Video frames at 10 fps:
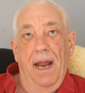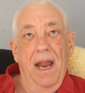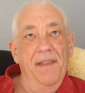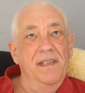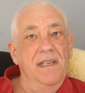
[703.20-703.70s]

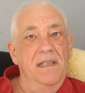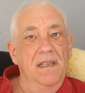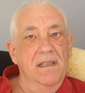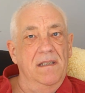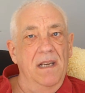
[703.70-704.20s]
other
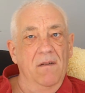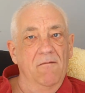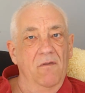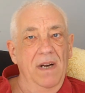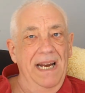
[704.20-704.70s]
cities don't
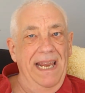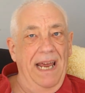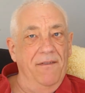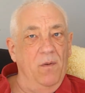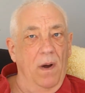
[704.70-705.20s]
really
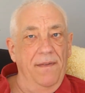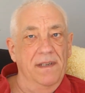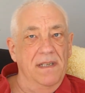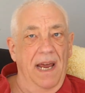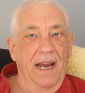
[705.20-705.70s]
have quite the
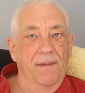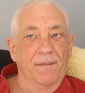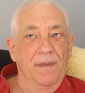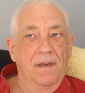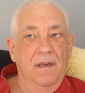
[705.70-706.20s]

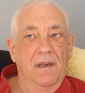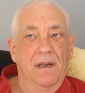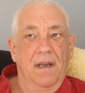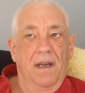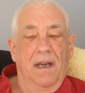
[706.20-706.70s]
same
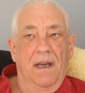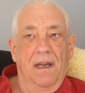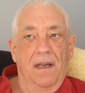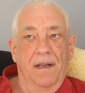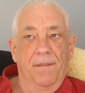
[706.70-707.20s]

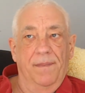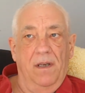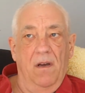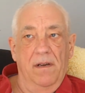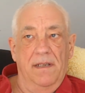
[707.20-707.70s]

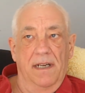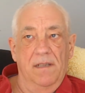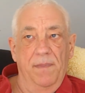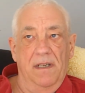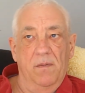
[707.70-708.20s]

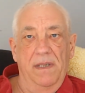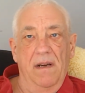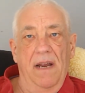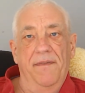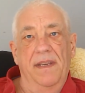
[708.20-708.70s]
connotation, because we
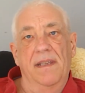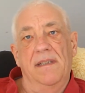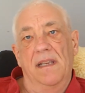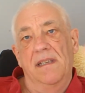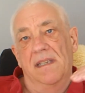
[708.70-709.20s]
don't have
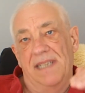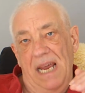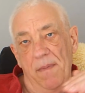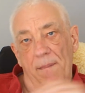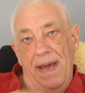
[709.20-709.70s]
the
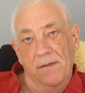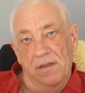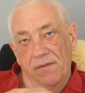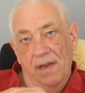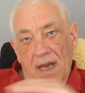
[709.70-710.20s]
same
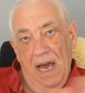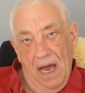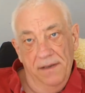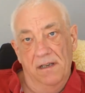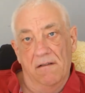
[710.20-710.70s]
amount of
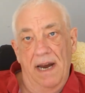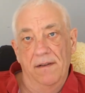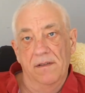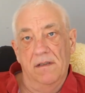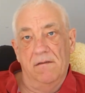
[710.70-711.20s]

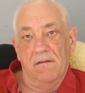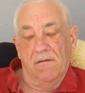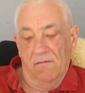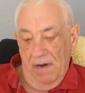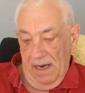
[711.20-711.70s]
underground
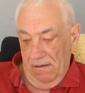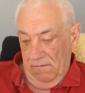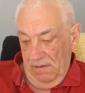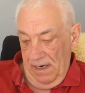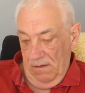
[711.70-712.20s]

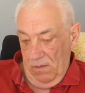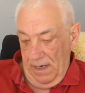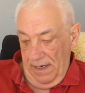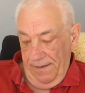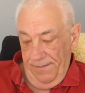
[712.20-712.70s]

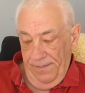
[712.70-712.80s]
railway.